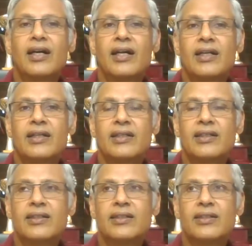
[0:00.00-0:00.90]

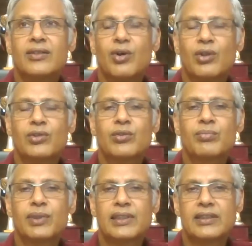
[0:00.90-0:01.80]
and also
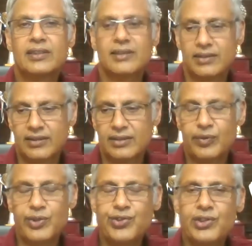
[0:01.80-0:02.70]
a
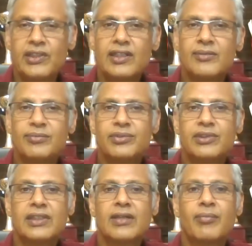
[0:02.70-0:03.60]
question
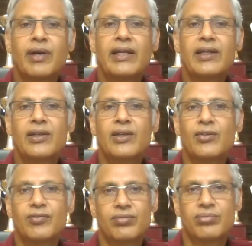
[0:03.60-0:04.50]
comes in the mind
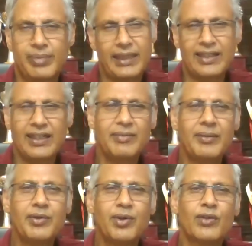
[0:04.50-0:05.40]
of practically
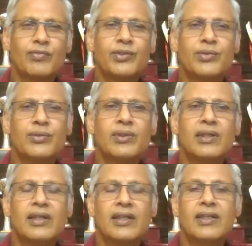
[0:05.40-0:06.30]
maybe all of you
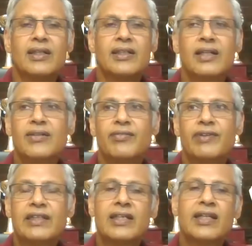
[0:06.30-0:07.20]
that
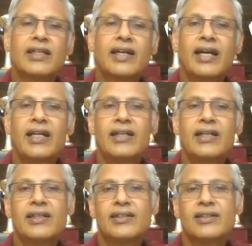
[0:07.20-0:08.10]
whether
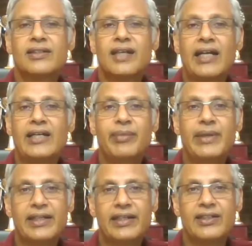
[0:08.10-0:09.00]
can I
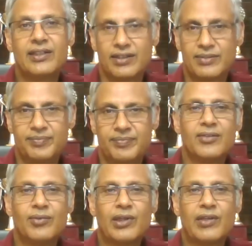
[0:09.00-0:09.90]
make it,
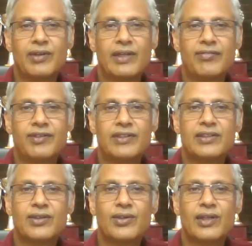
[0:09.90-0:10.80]
whatever efforts
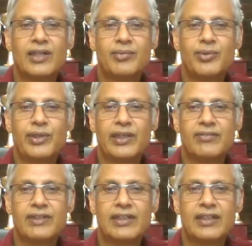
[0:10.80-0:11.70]
and all I'm doing,
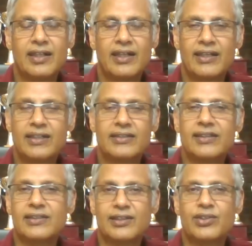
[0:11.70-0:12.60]
whether I'll get
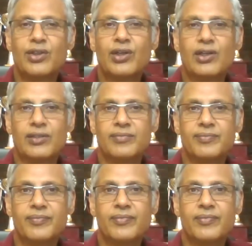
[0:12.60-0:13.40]
success or not.